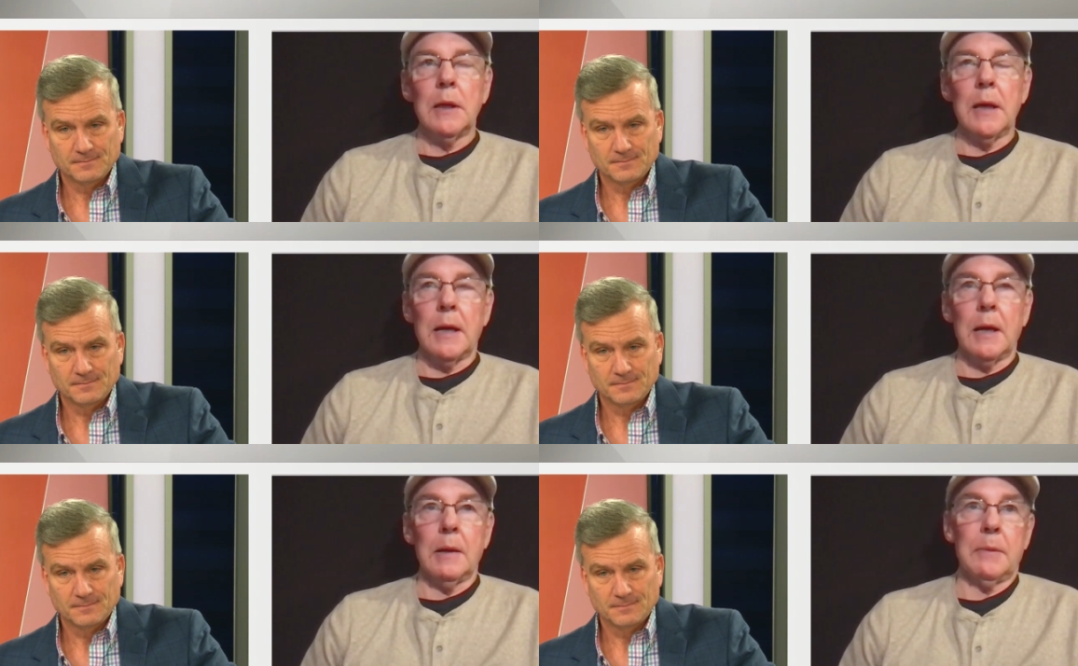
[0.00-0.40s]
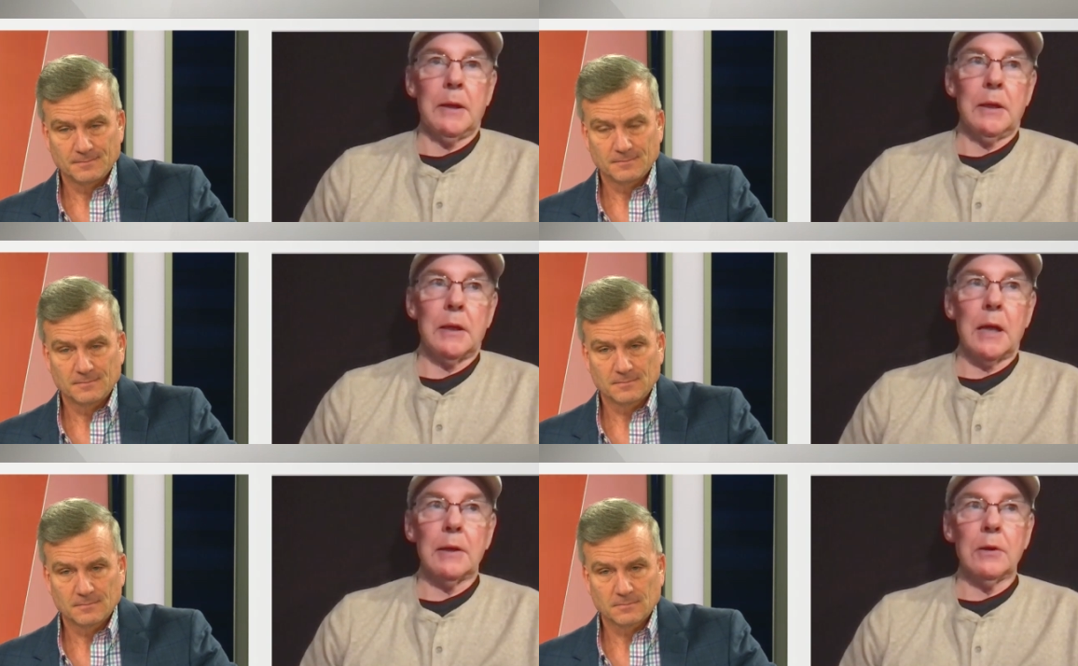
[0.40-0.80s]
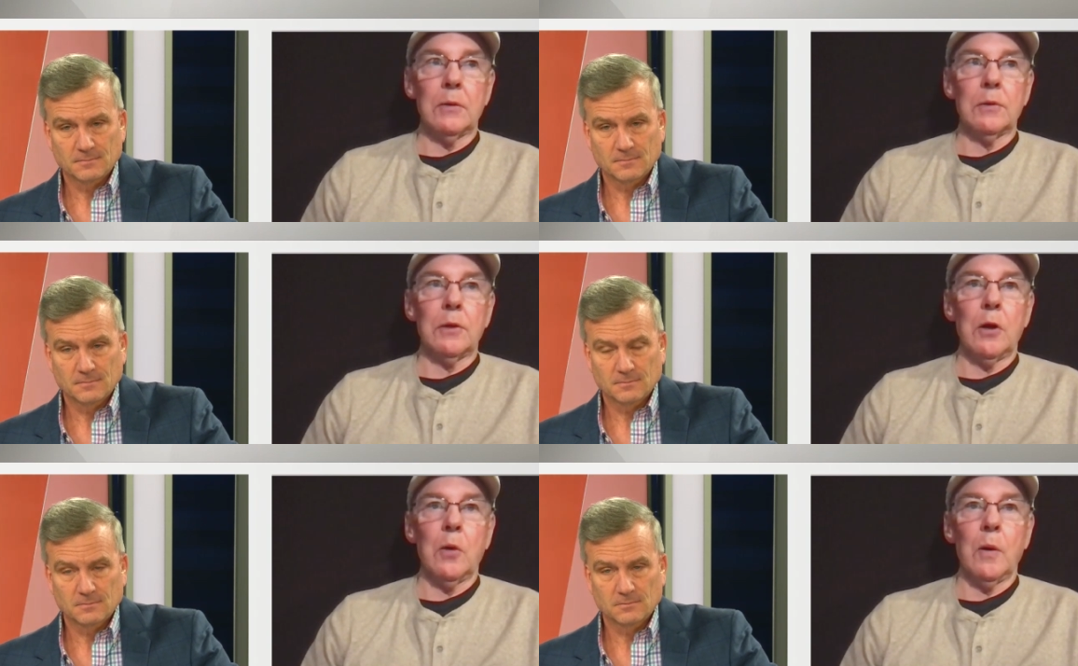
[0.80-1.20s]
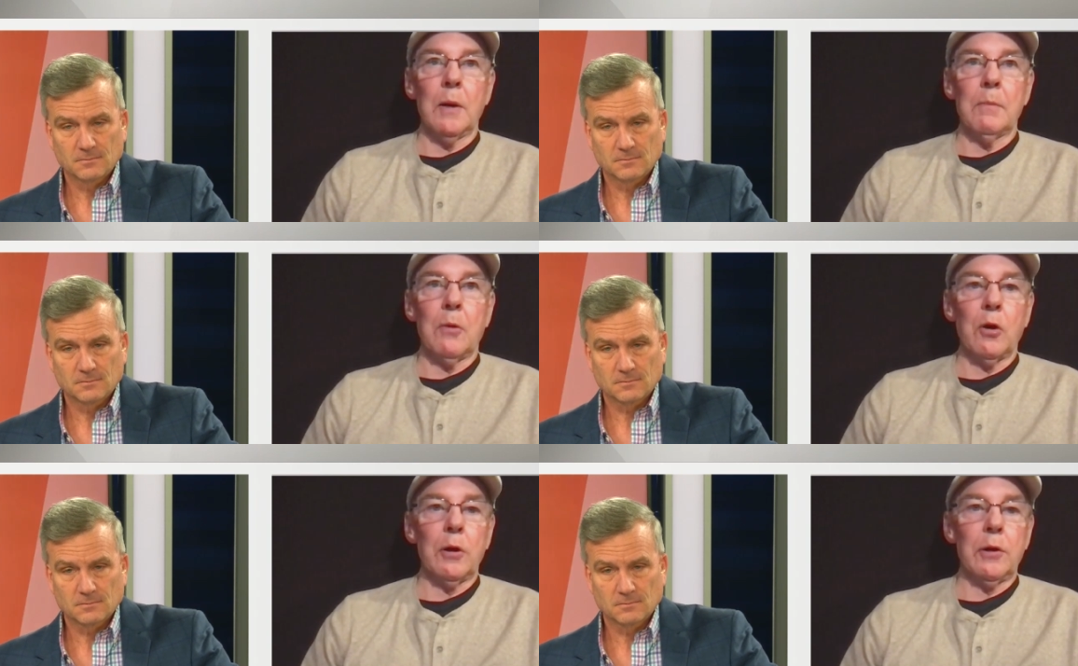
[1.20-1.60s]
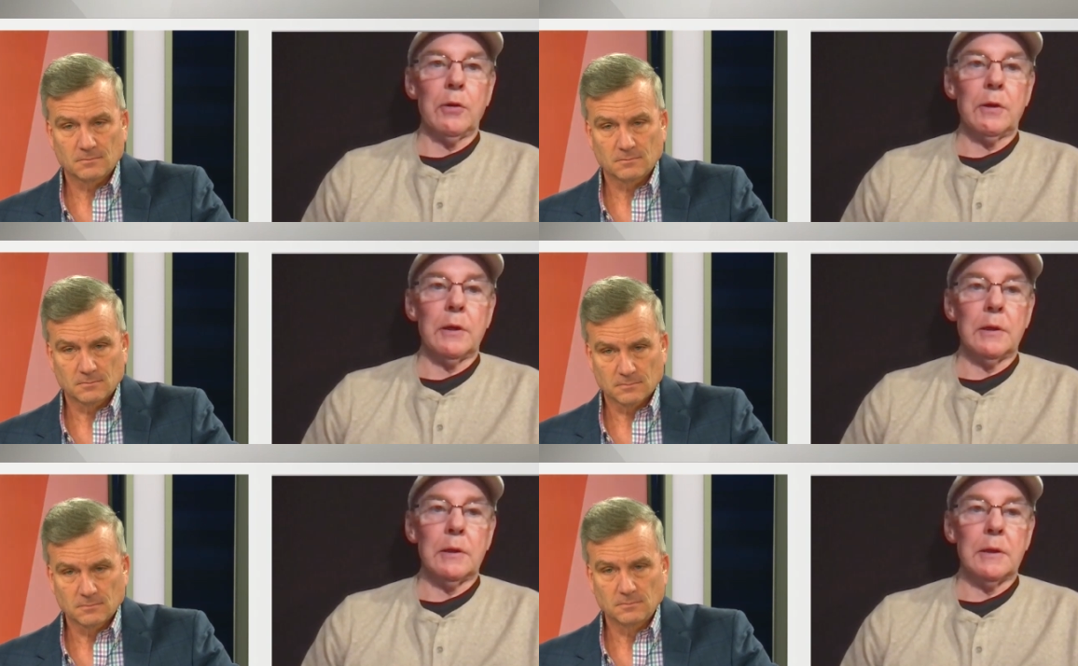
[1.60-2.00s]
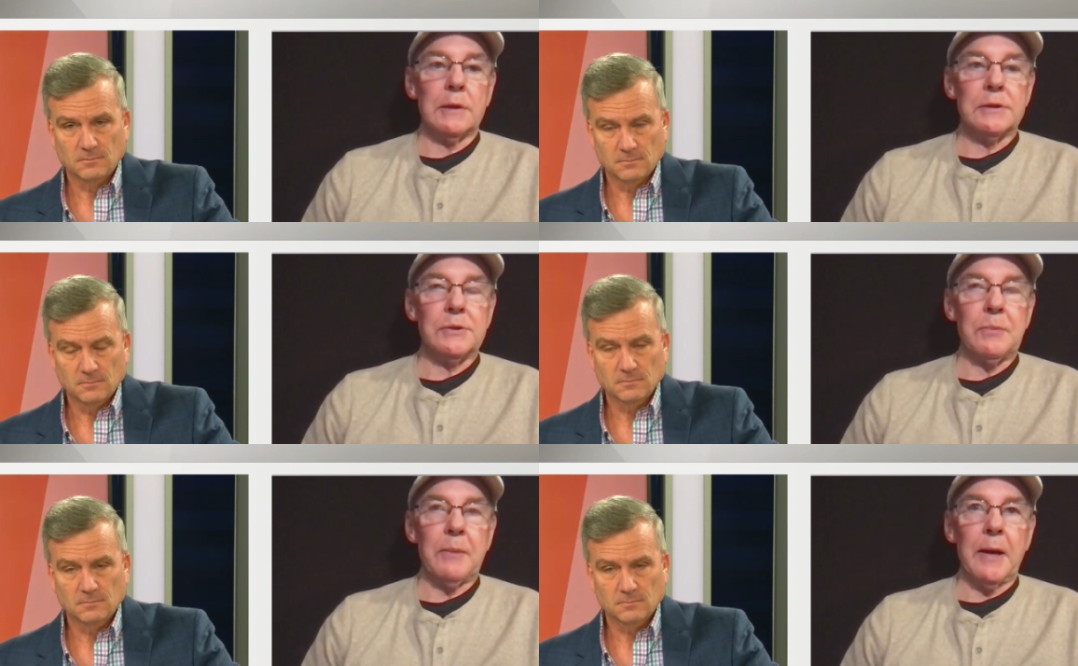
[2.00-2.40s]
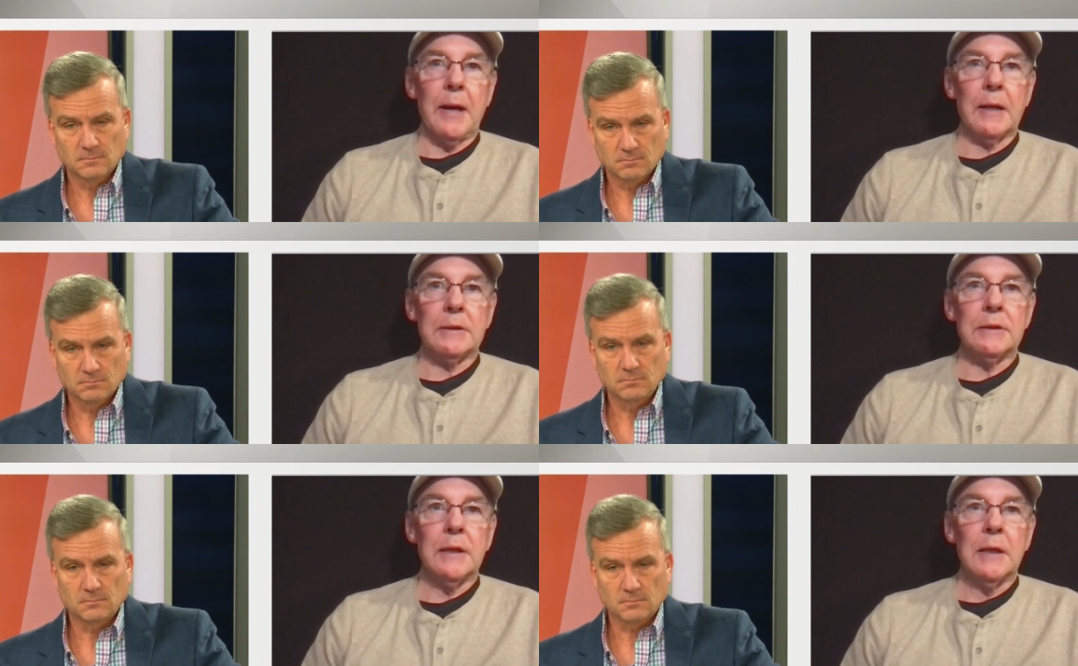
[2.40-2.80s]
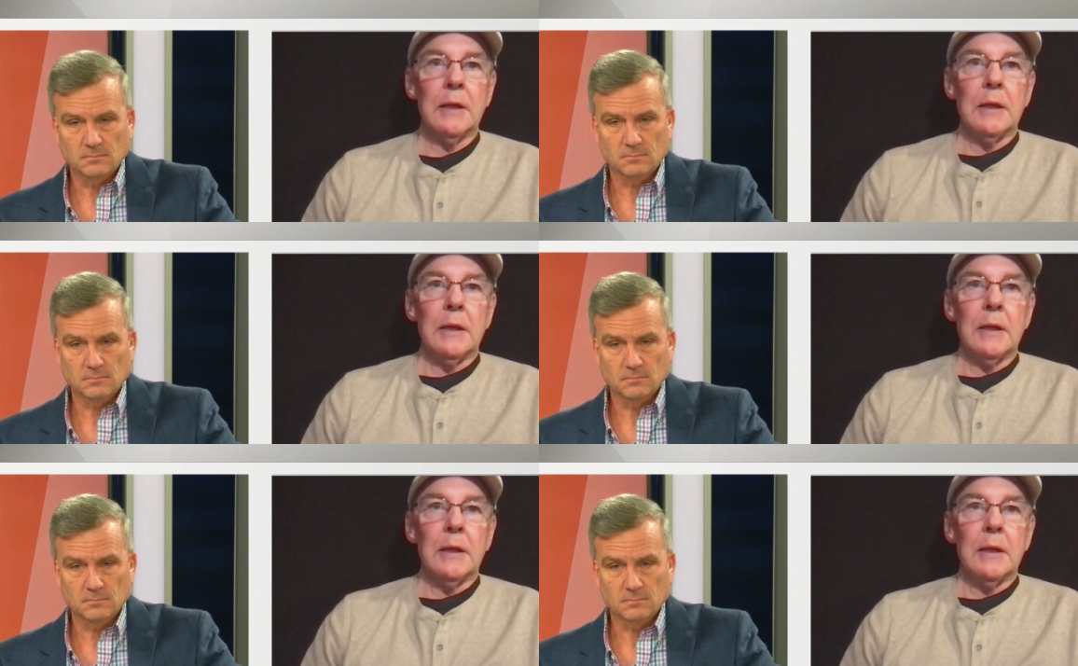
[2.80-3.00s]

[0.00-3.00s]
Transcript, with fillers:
Speaker 1: Yeah, I mean, I don't know what more you can expect.